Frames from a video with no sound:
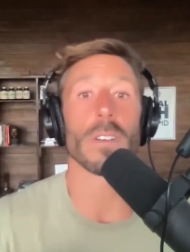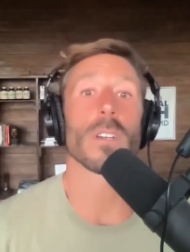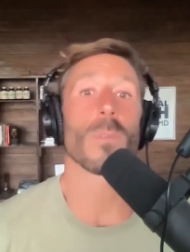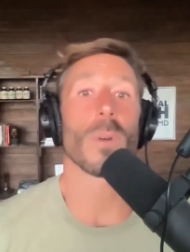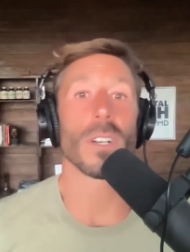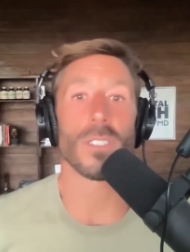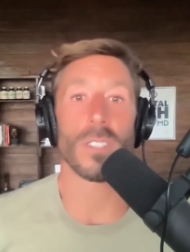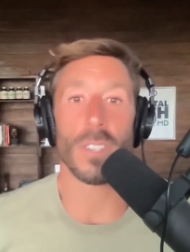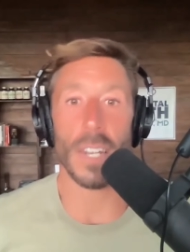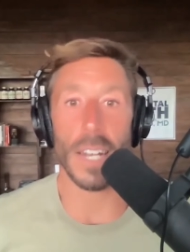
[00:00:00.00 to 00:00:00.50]

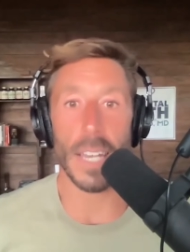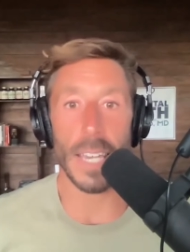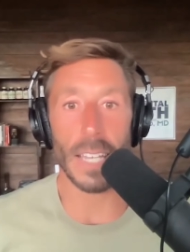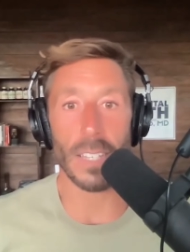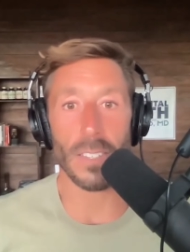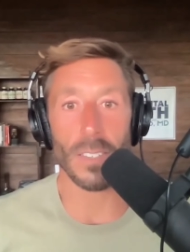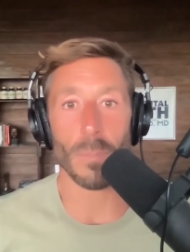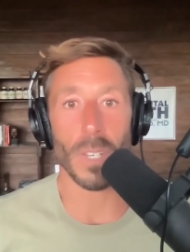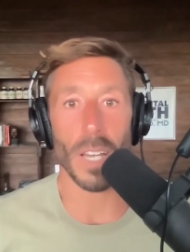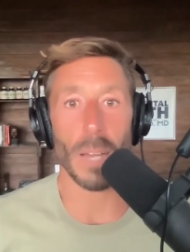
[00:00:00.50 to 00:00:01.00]
question that I
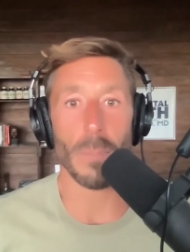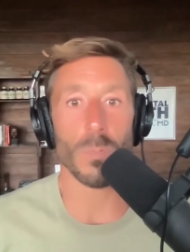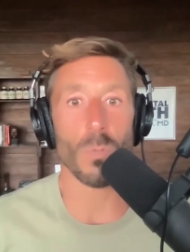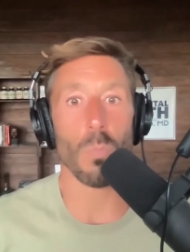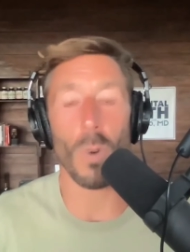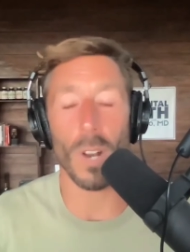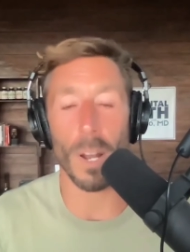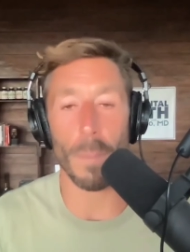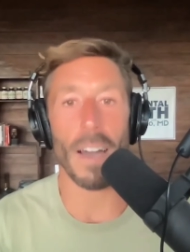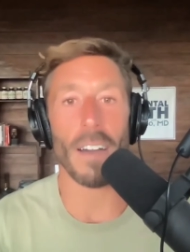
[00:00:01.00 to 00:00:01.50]
get sometimes
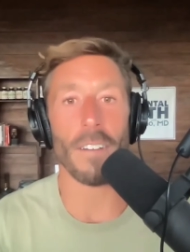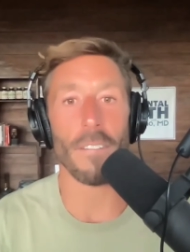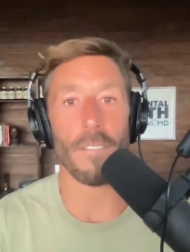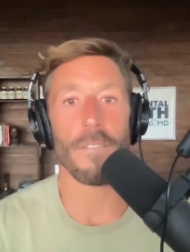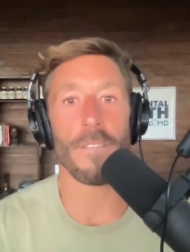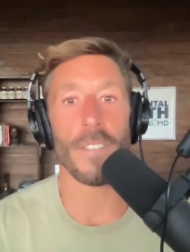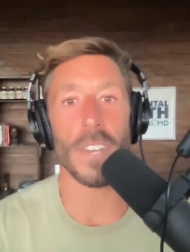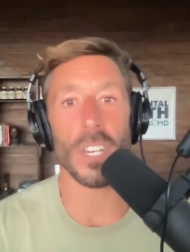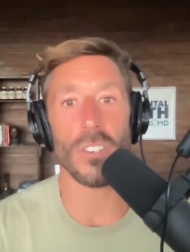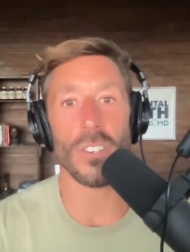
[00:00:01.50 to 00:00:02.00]
What about
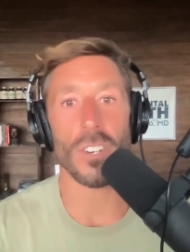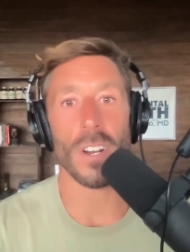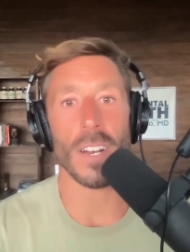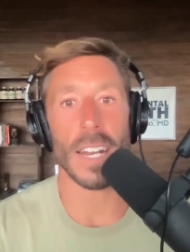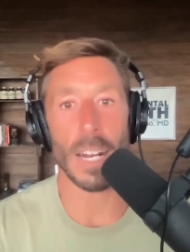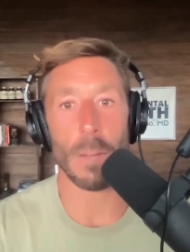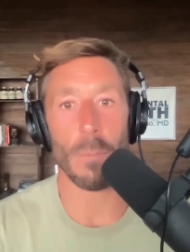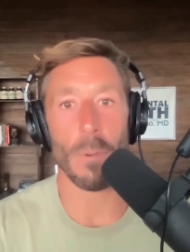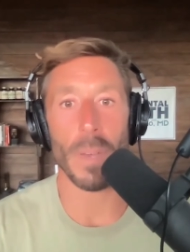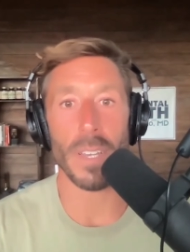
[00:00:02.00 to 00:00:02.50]
fish on an
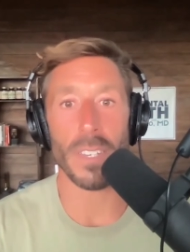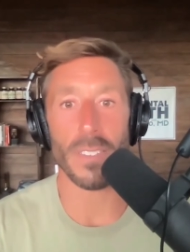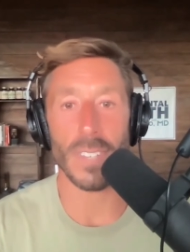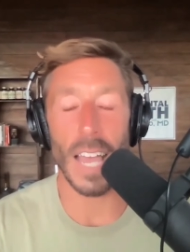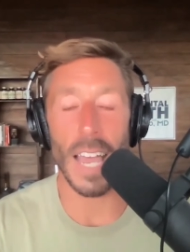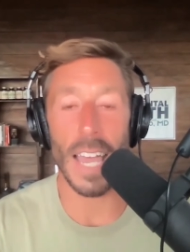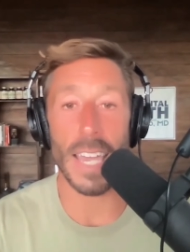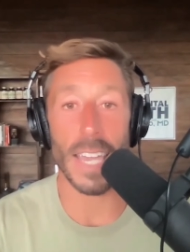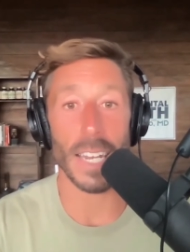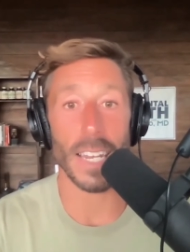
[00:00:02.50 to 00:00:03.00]
animal based
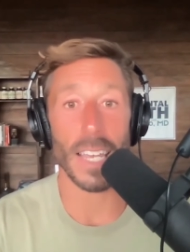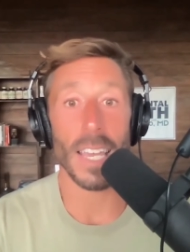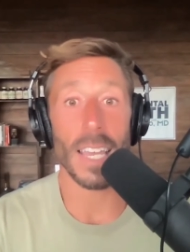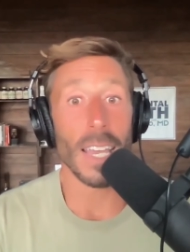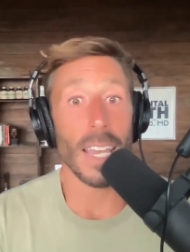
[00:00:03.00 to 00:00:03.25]
diet?